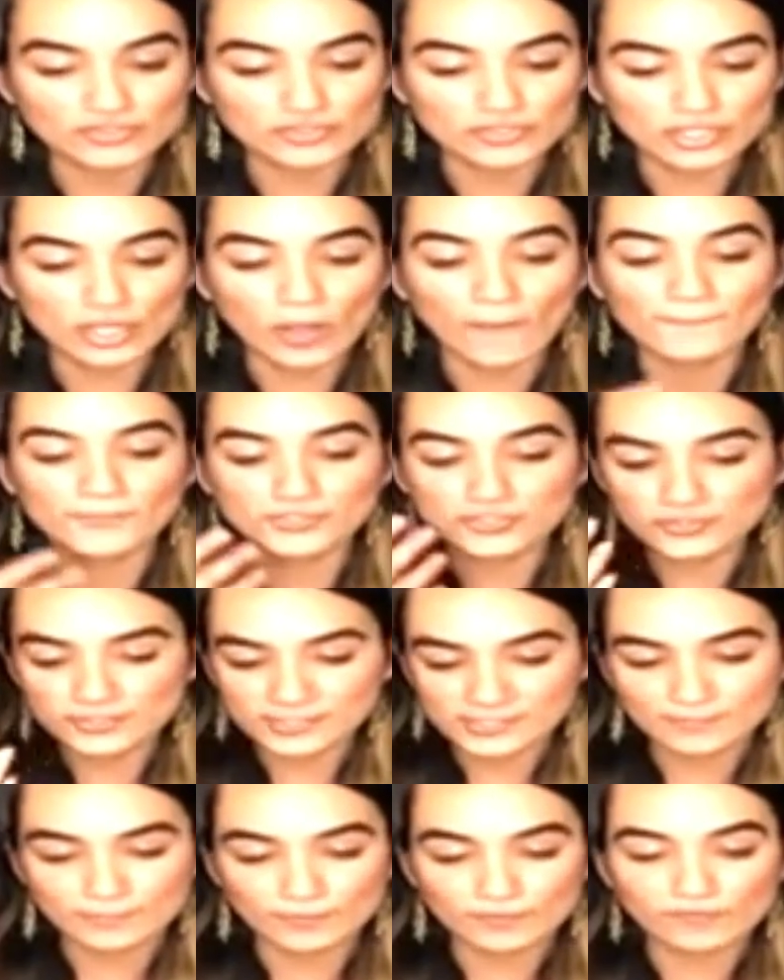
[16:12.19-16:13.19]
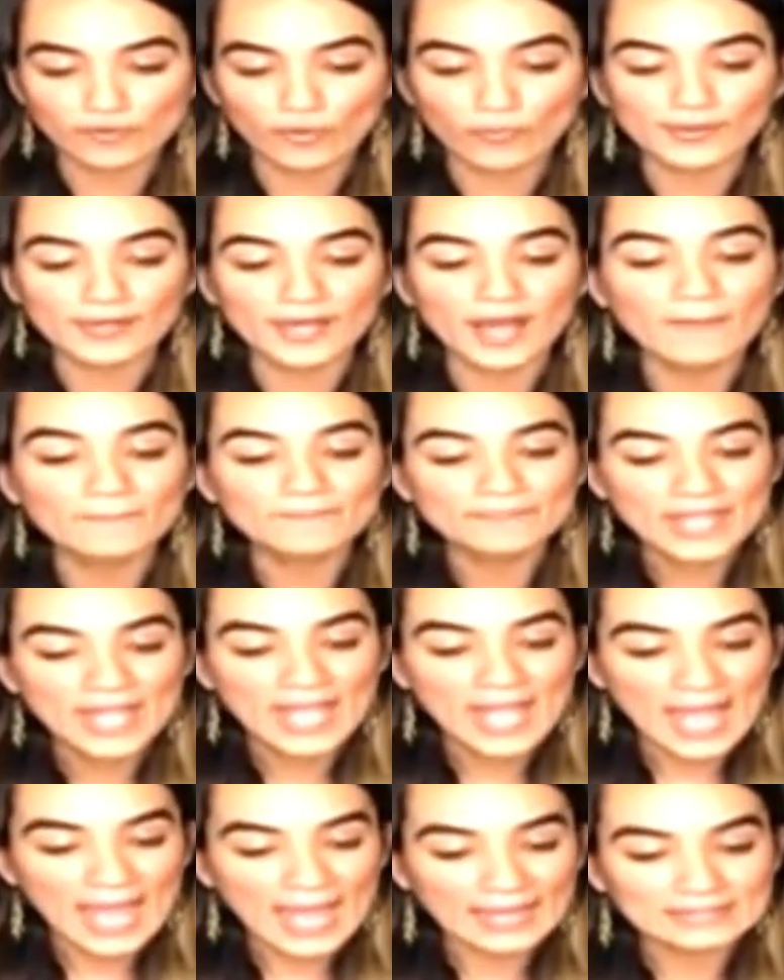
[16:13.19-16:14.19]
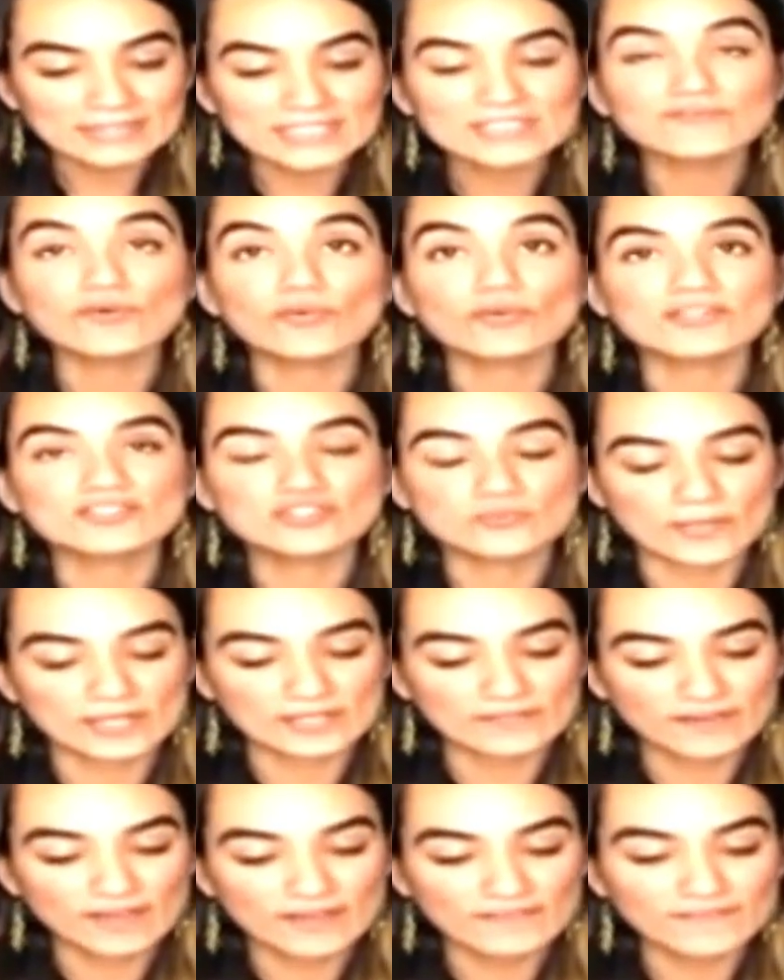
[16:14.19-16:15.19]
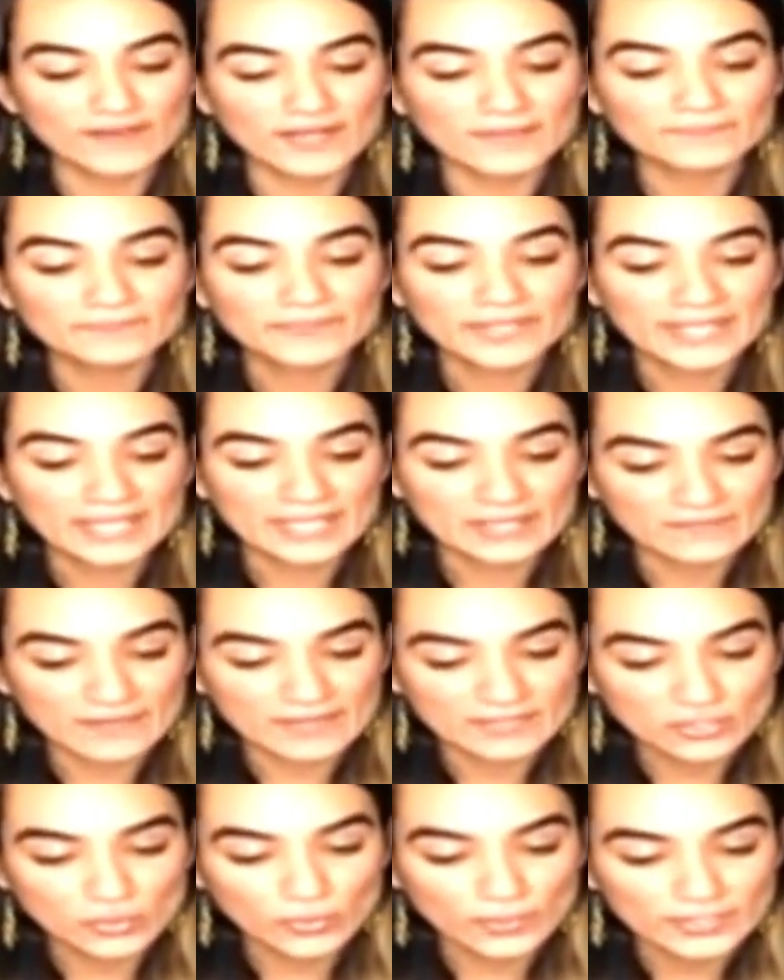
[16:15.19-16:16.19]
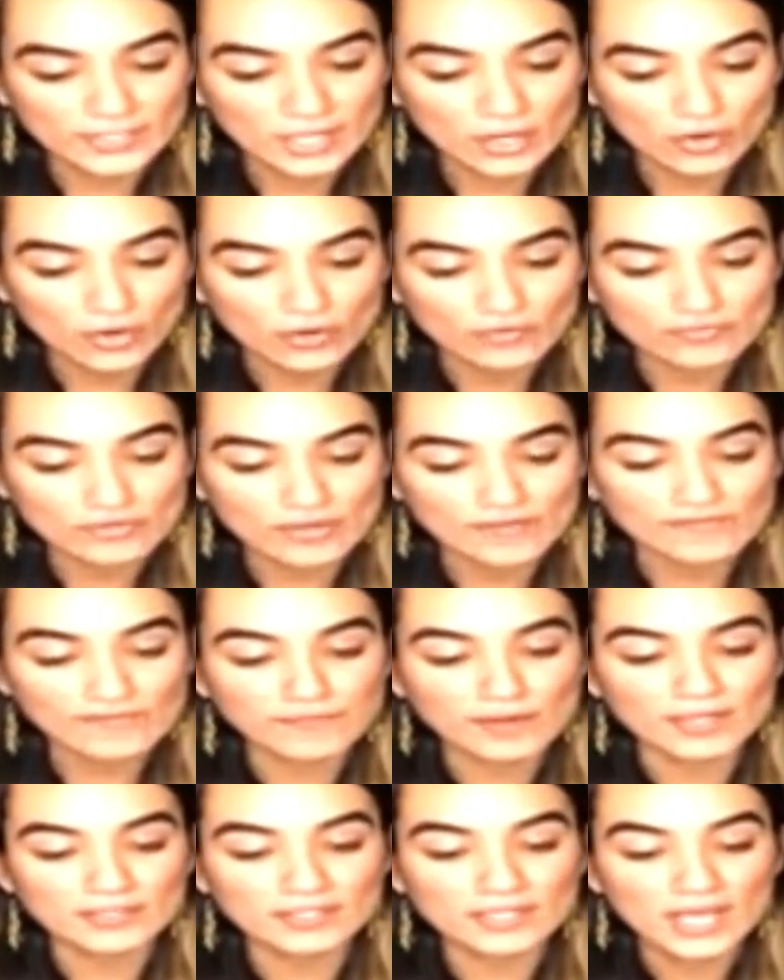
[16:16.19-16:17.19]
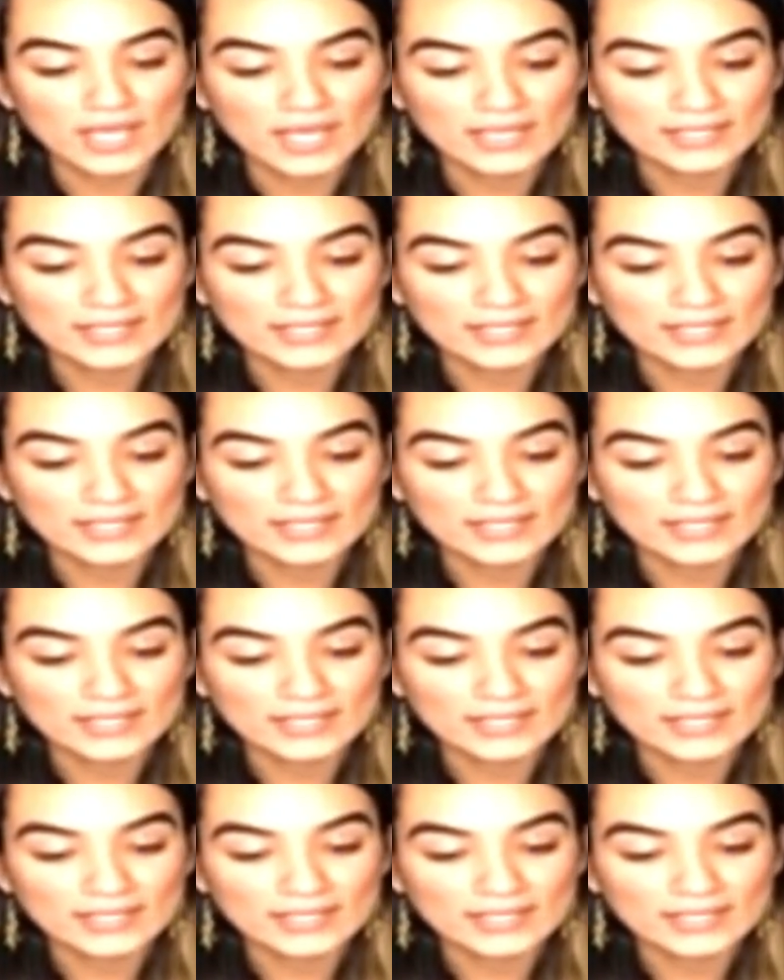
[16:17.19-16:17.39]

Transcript: So the options he's put forward are Axis Focus 25 Fund, Invesco India Contra Fund,